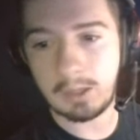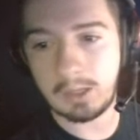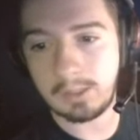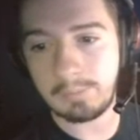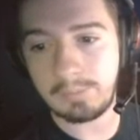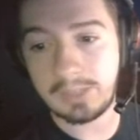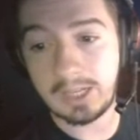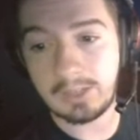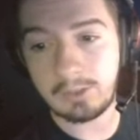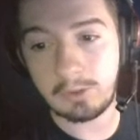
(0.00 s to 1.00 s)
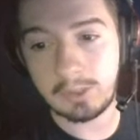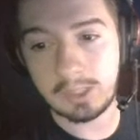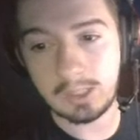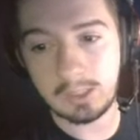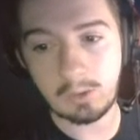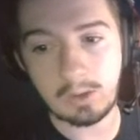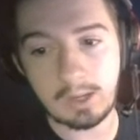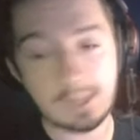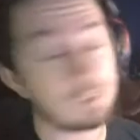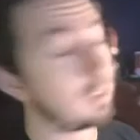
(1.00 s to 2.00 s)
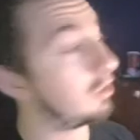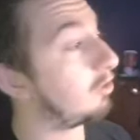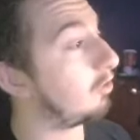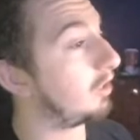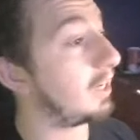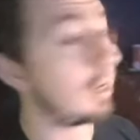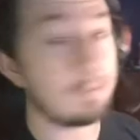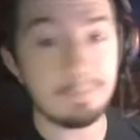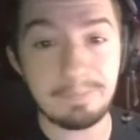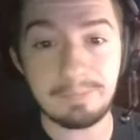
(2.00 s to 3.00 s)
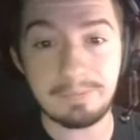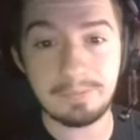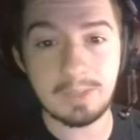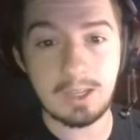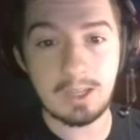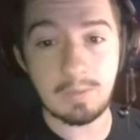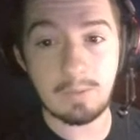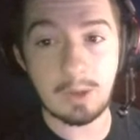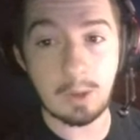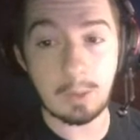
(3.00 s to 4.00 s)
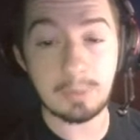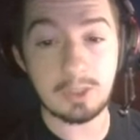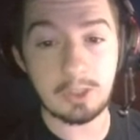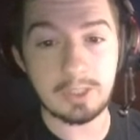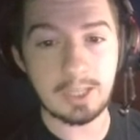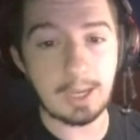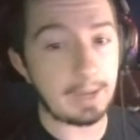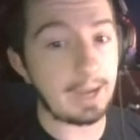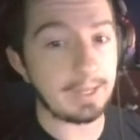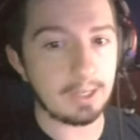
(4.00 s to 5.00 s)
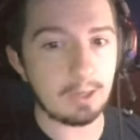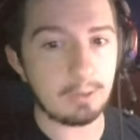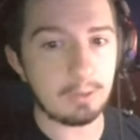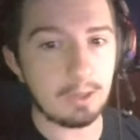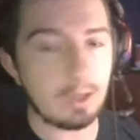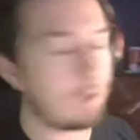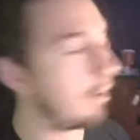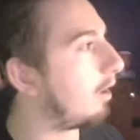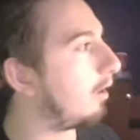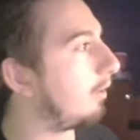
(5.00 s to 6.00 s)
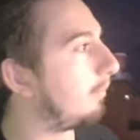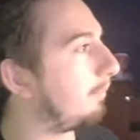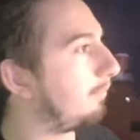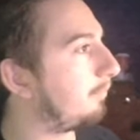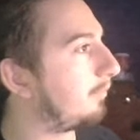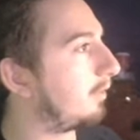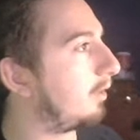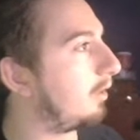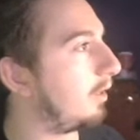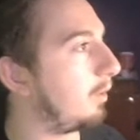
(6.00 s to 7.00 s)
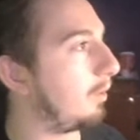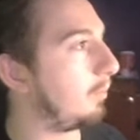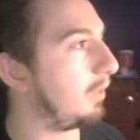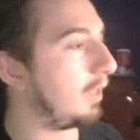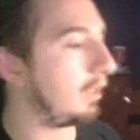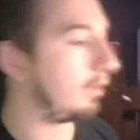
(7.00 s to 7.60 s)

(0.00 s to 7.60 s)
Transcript: on 10:13 at 6:30 a.m. Absurd time, I know. Um, and then we got